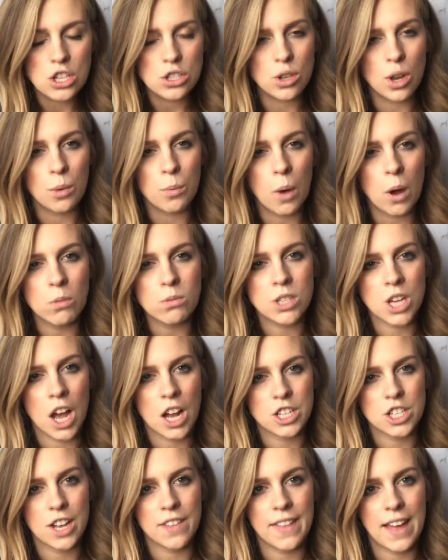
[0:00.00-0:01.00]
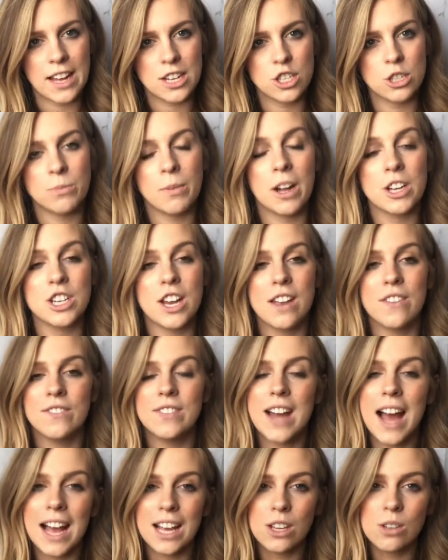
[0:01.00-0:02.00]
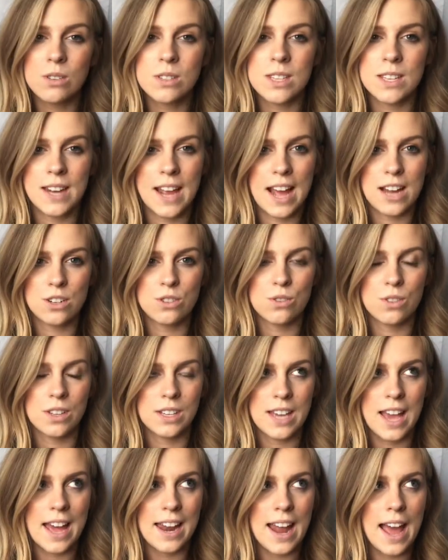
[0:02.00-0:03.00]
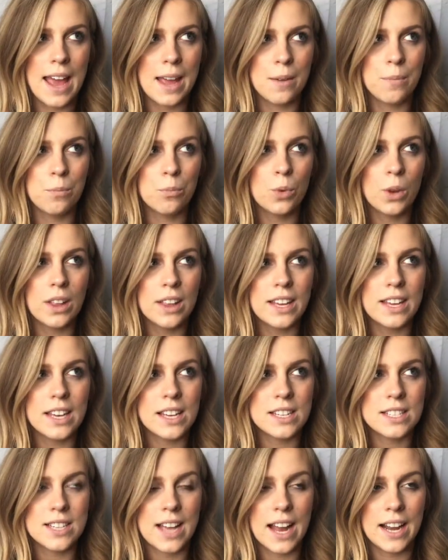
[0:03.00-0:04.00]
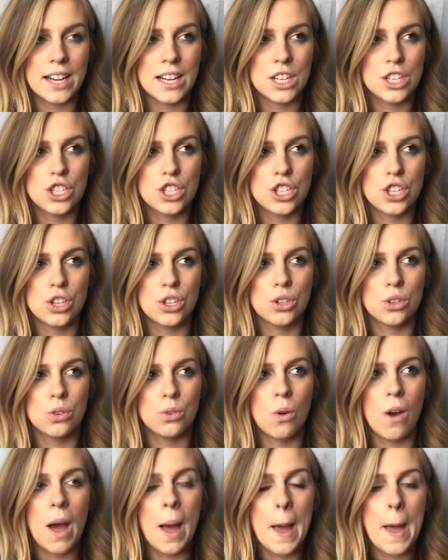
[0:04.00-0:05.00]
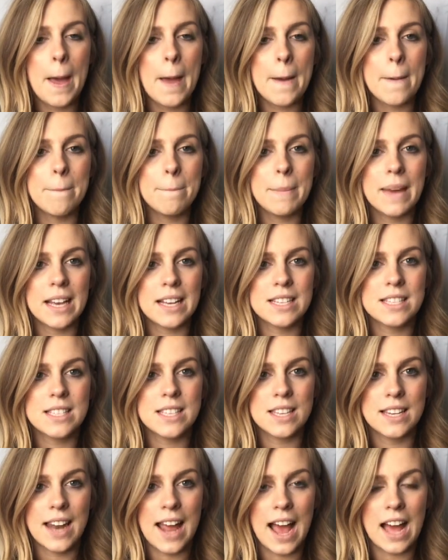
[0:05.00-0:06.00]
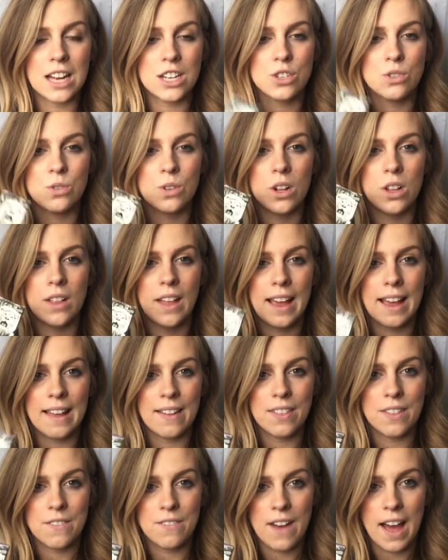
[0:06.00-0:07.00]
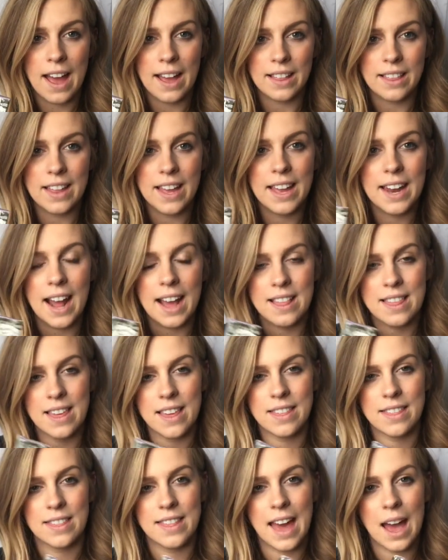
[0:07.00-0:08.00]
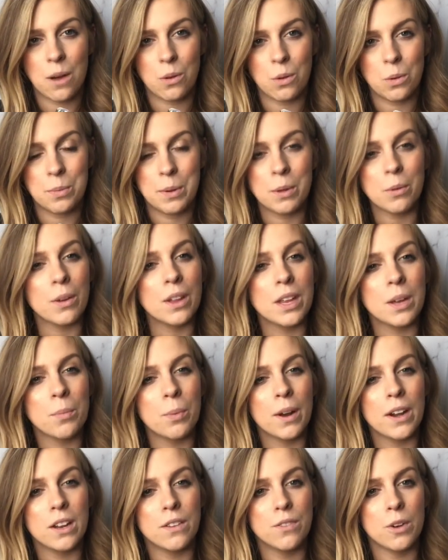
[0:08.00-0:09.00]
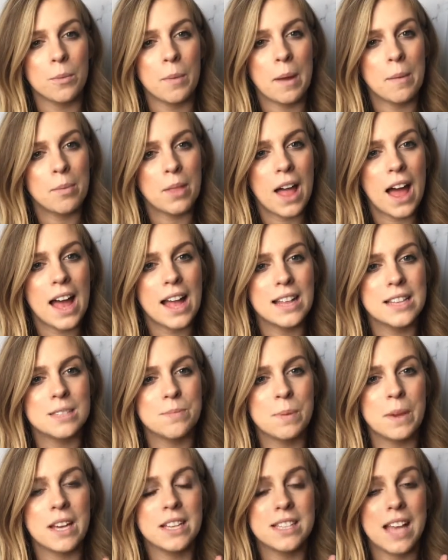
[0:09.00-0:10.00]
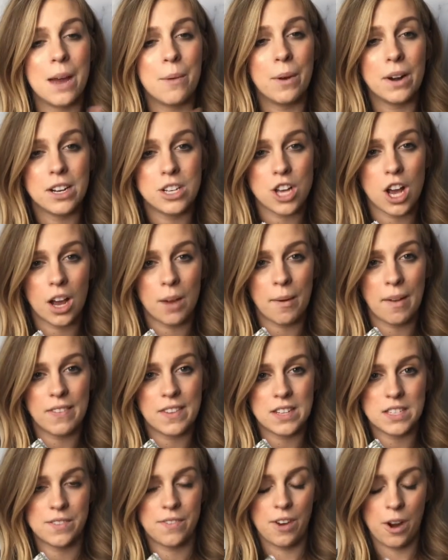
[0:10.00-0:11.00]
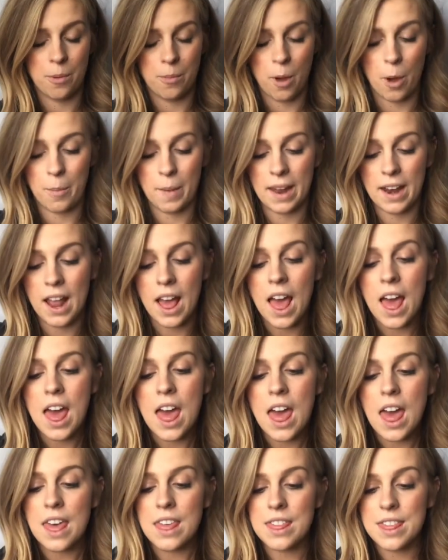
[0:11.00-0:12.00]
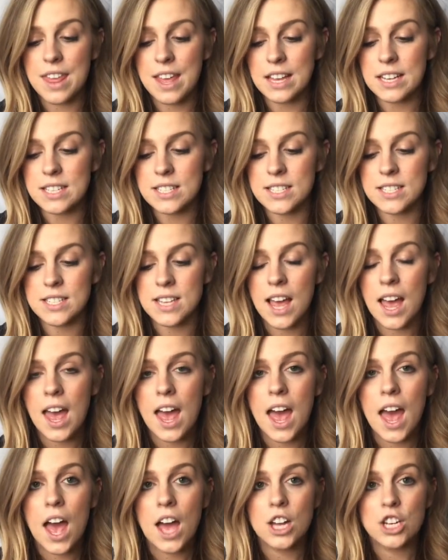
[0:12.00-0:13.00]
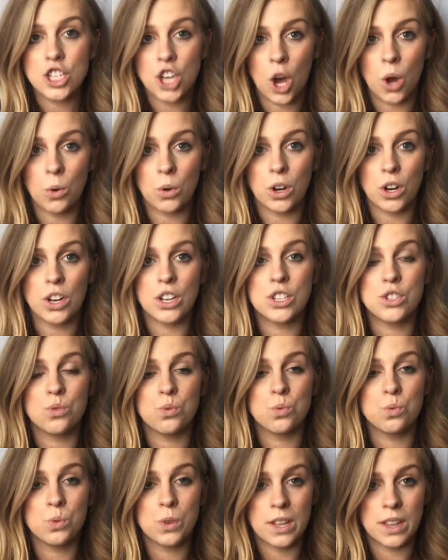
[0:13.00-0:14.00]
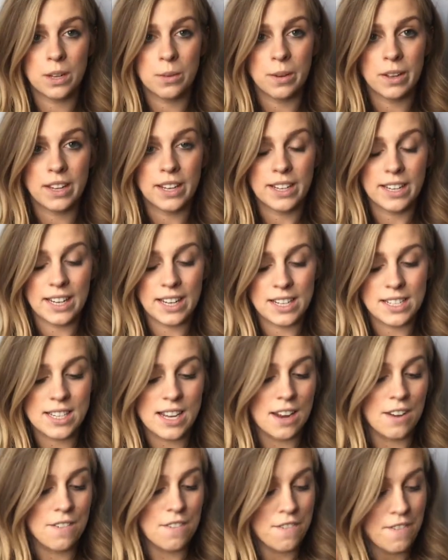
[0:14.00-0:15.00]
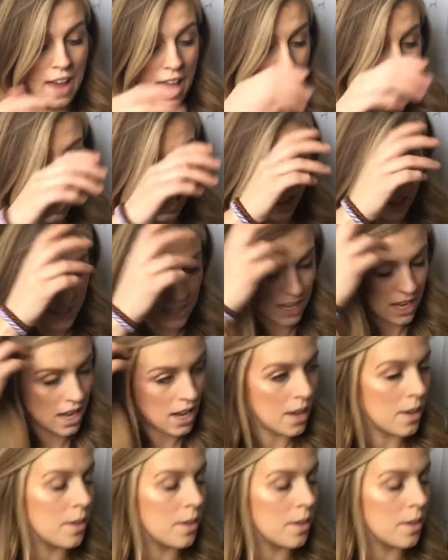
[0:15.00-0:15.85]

So I won't touch on that too much. I have not used the natural yet. I am really excited to mix the natural and the violet. I think that will be really pretty for my blondes because I want to talk about this for a moment. This toner is really, really neat. In fact,